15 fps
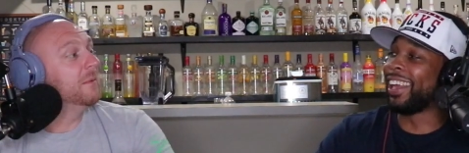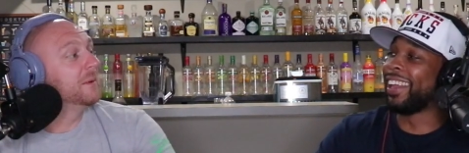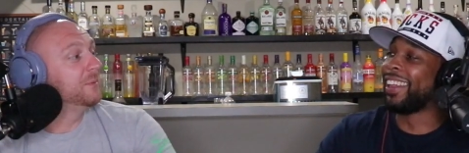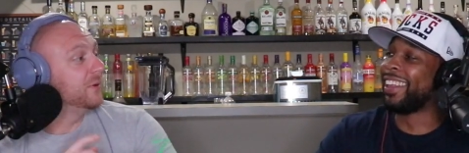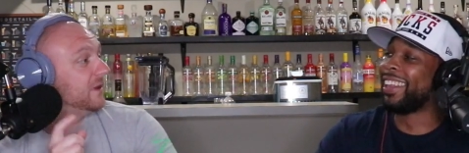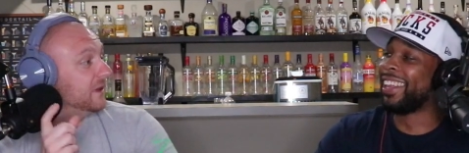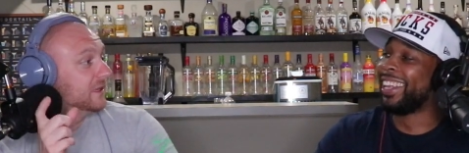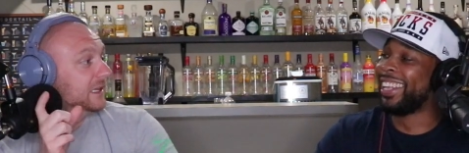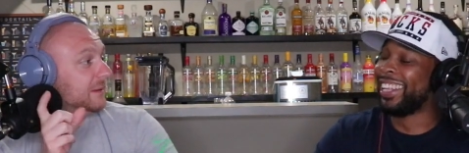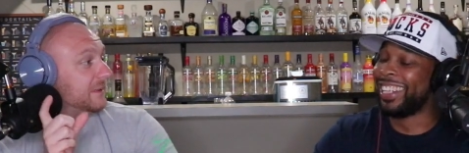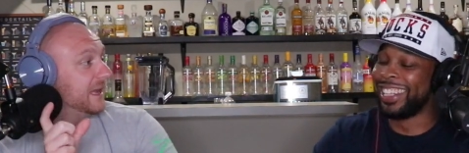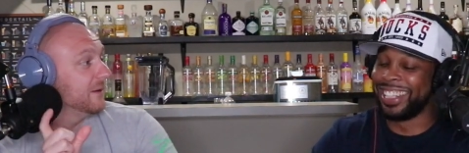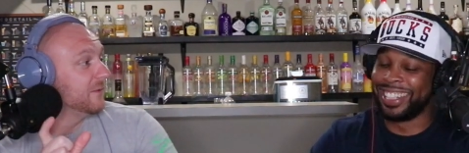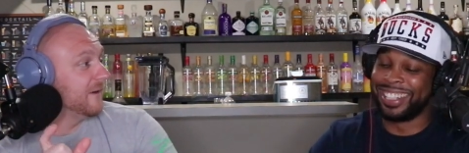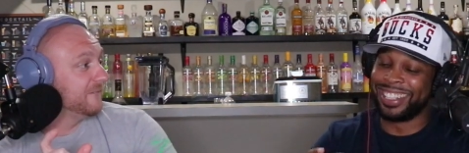Speaker 1: gonna pull a clip of
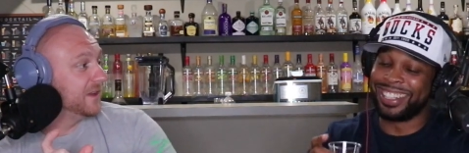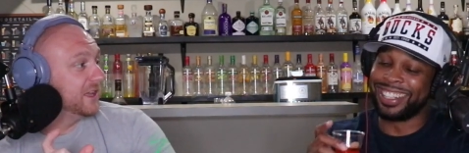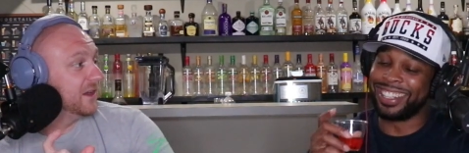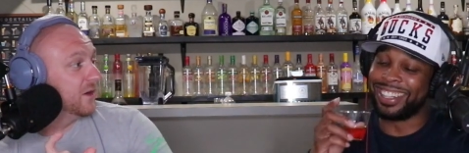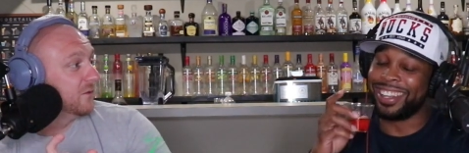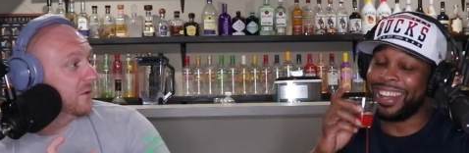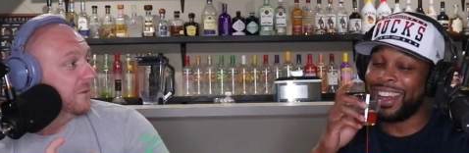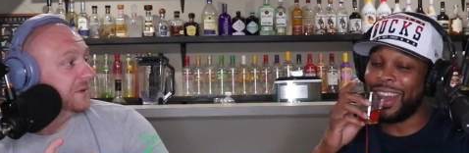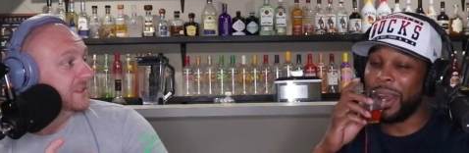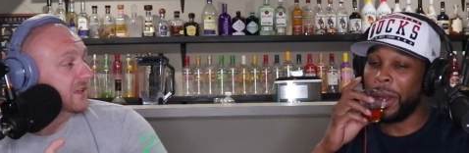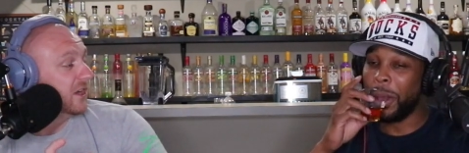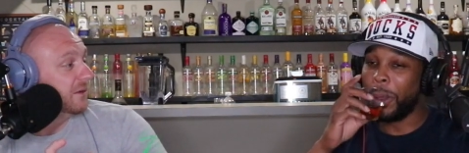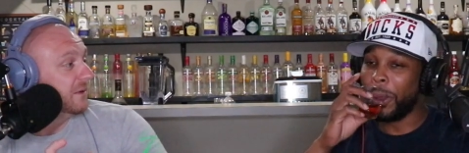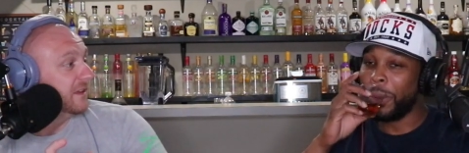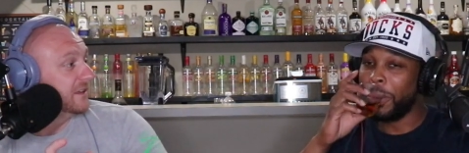that one video where we was
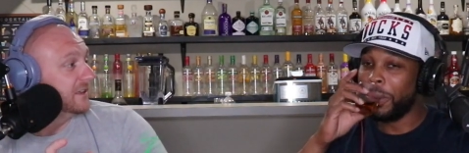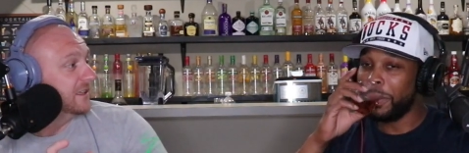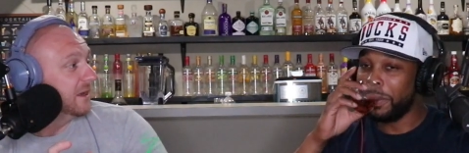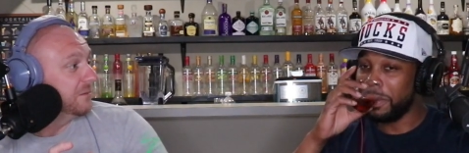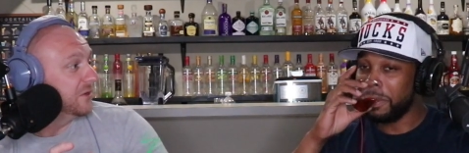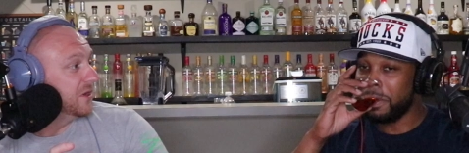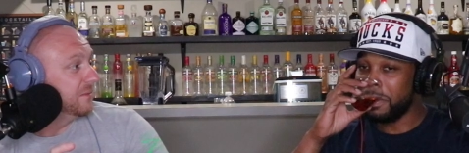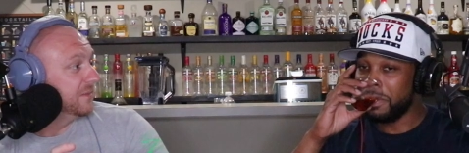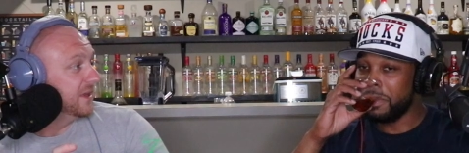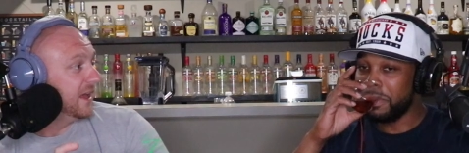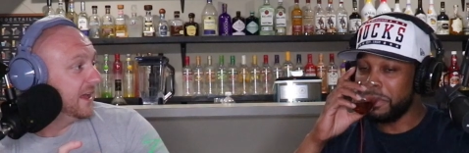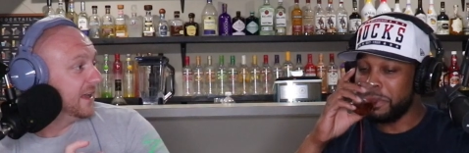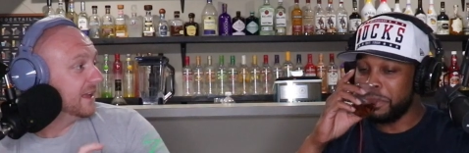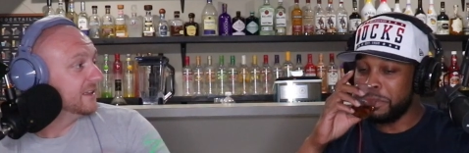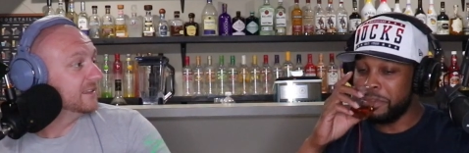talking about the
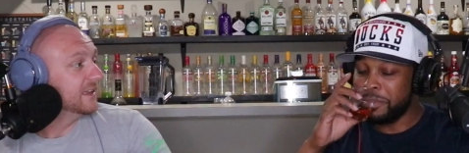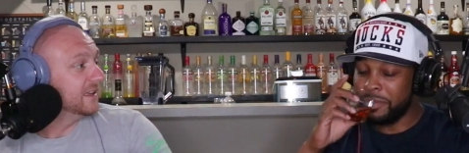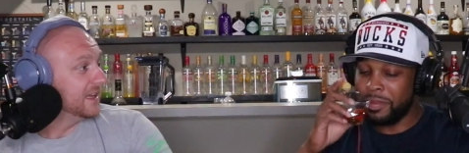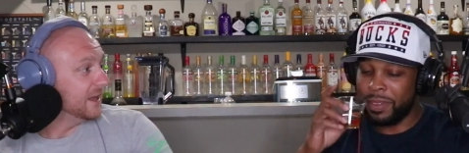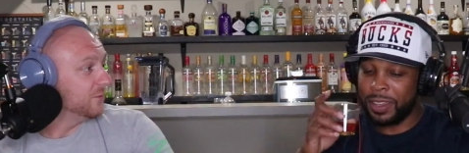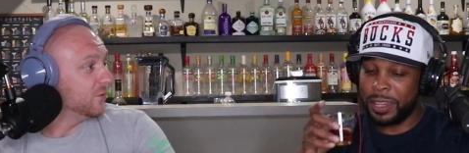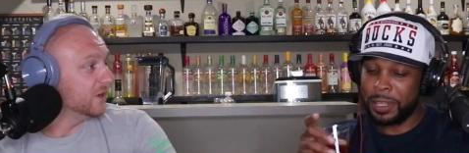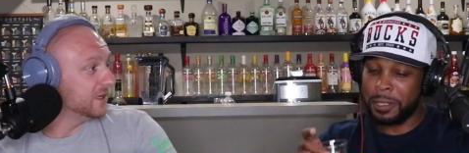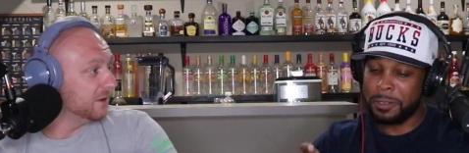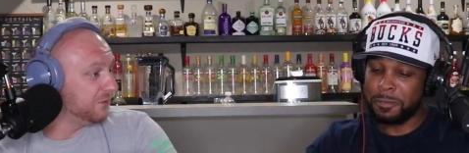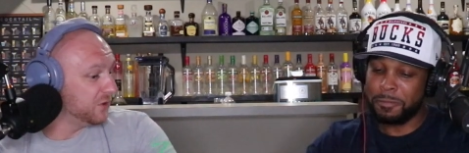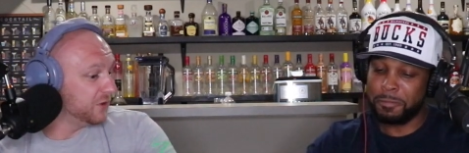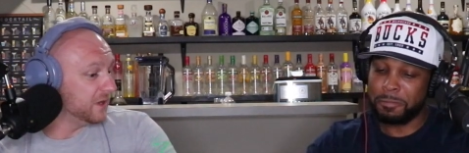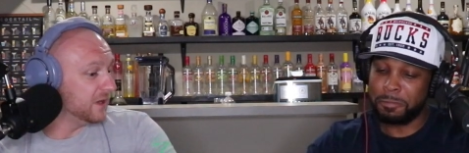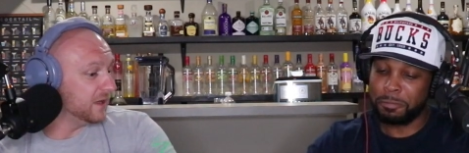WNBA, and I said name one
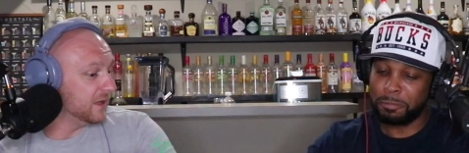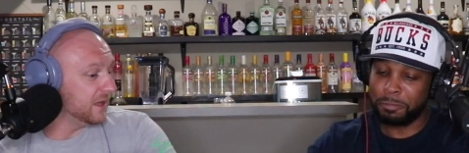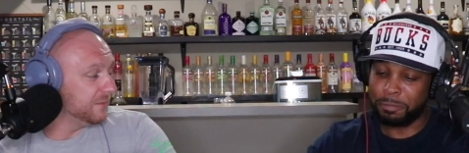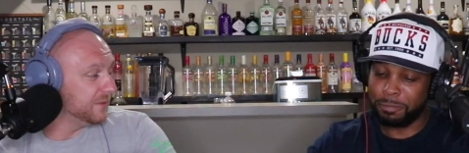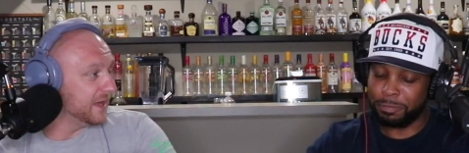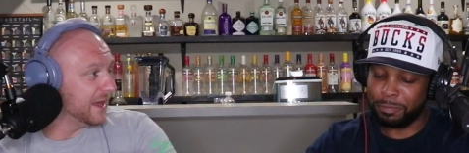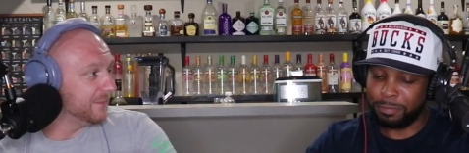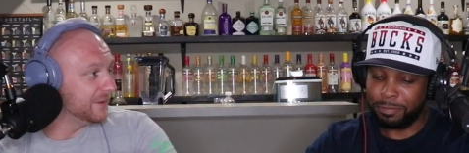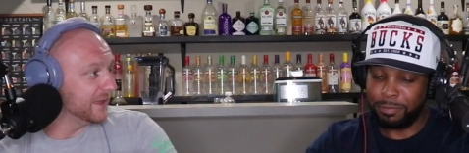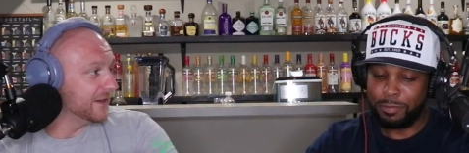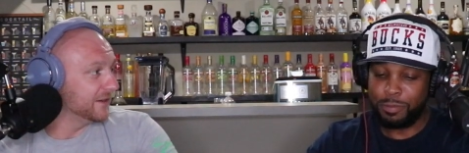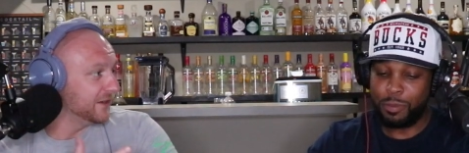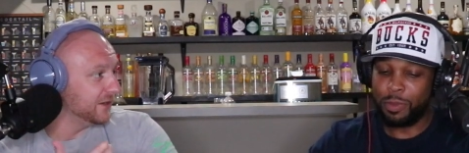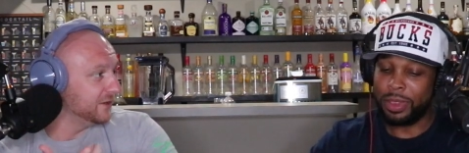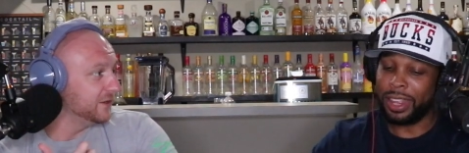W NBA
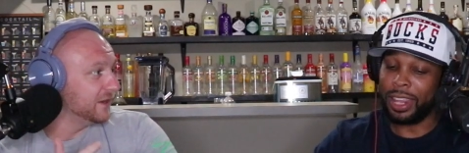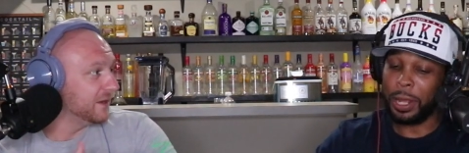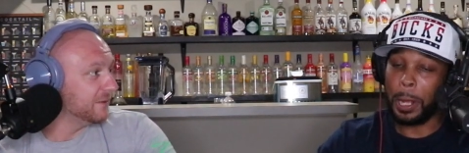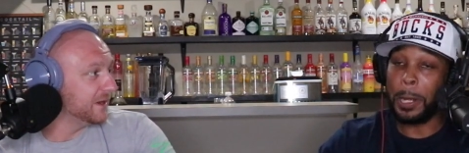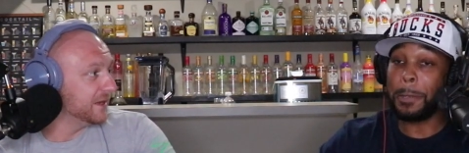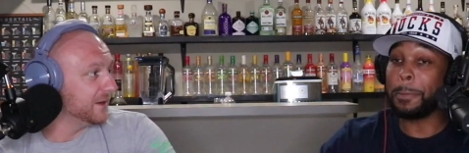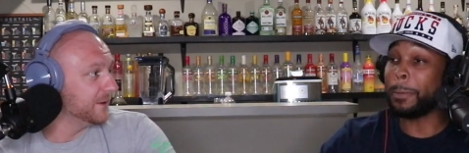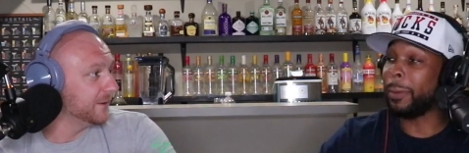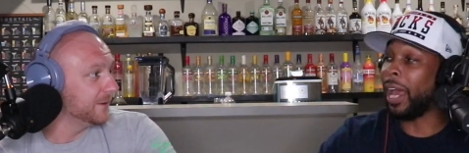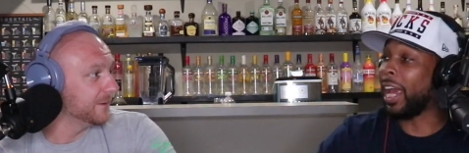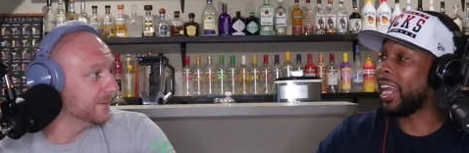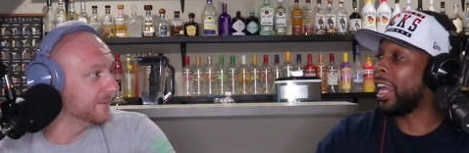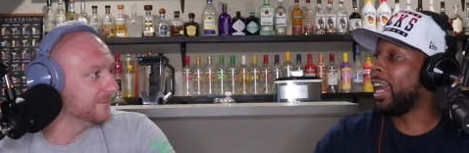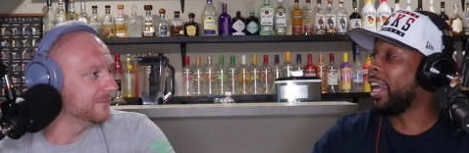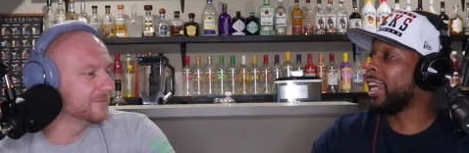player. Can you do that right now?
Speaker 2: I
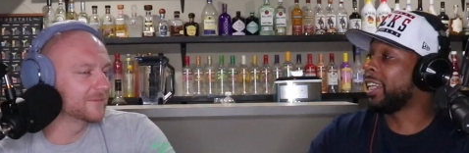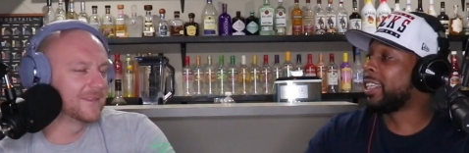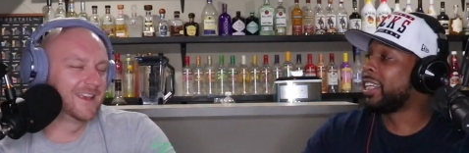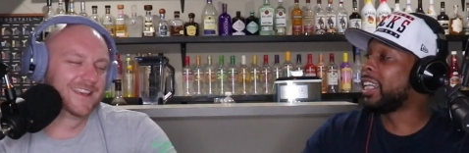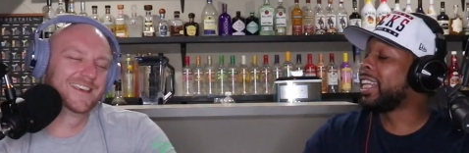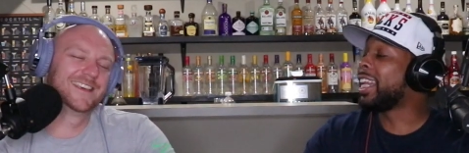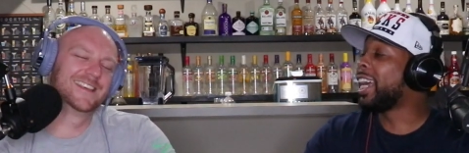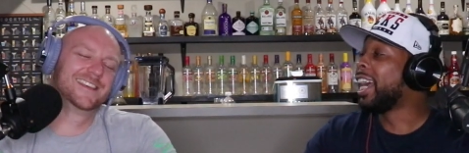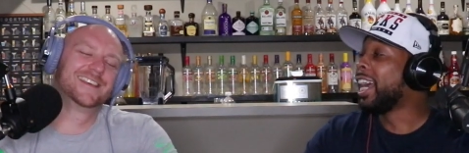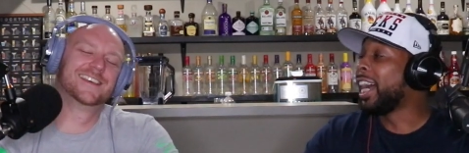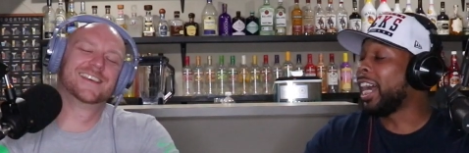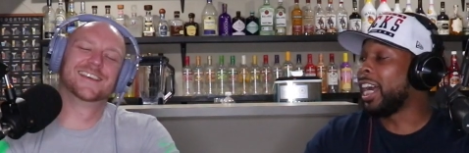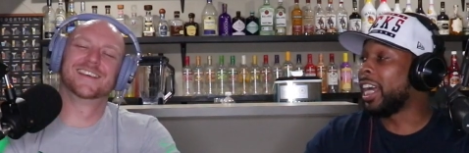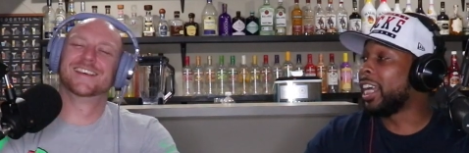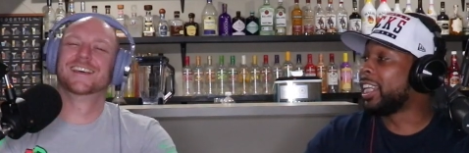can't.
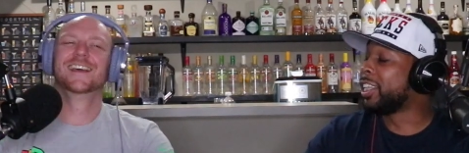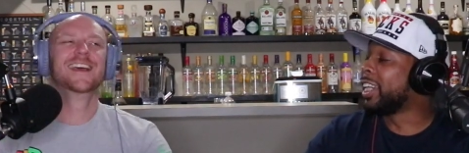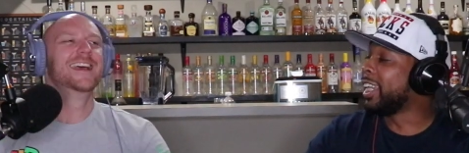Uh,